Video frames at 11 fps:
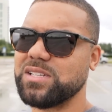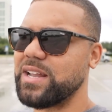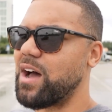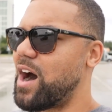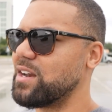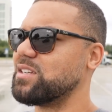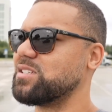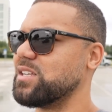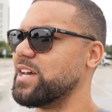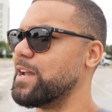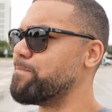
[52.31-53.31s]
And
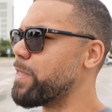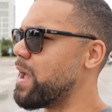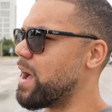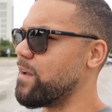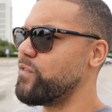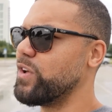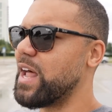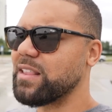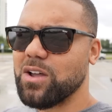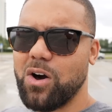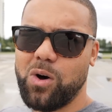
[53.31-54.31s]
honestly, I feel
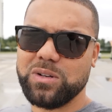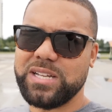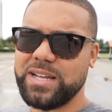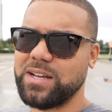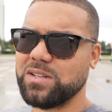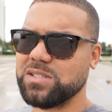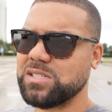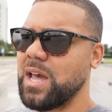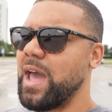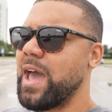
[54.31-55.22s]
like the hotels